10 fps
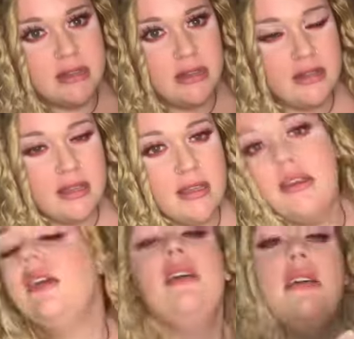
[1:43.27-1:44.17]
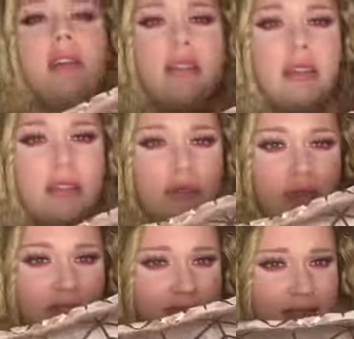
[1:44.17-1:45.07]
And I think these are
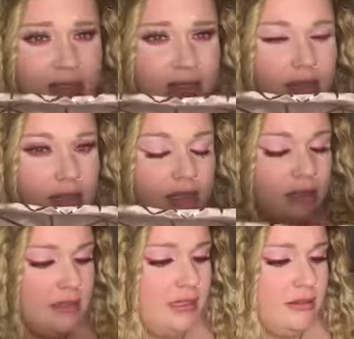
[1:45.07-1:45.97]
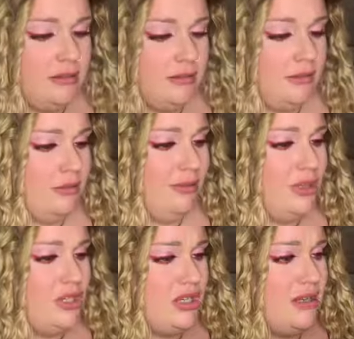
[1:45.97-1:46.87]
only $6.99,
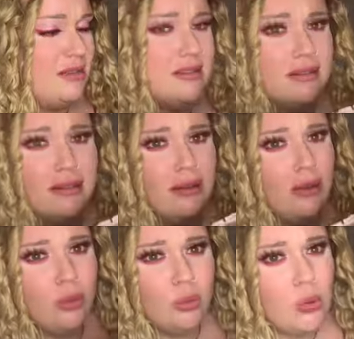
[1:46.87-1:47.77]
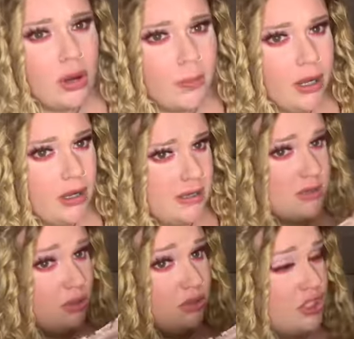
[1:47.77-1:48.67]
which is what a bargain.
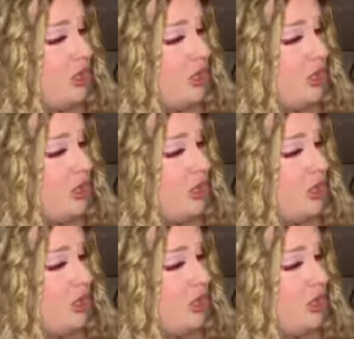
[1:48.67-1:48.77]
So I got